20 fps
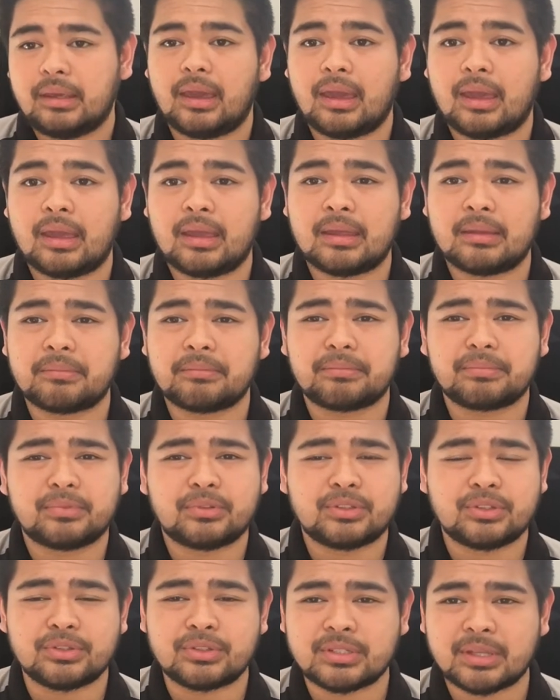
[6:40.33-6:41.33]
And
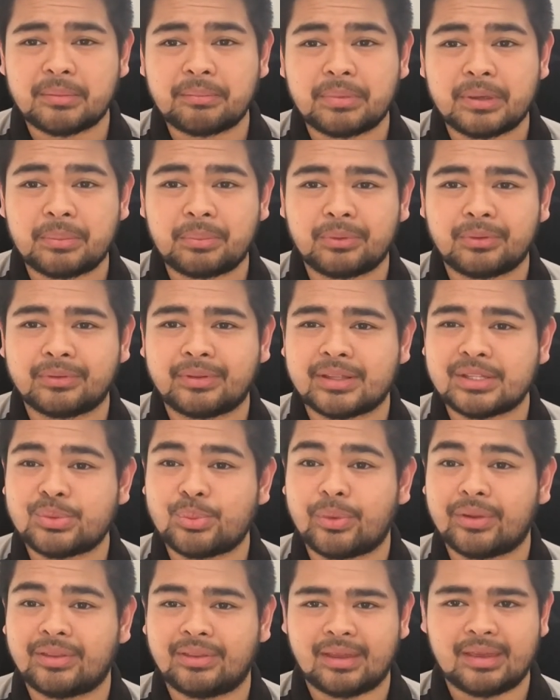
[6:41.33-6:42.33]
to some people,
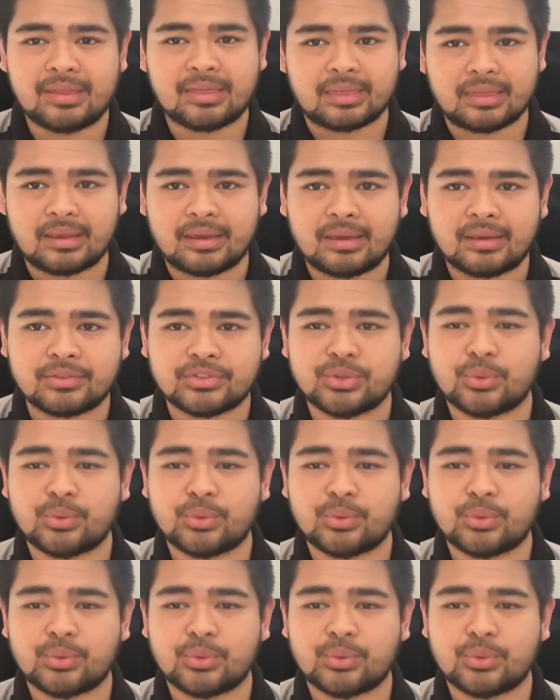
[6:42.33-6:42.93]
that's what they think.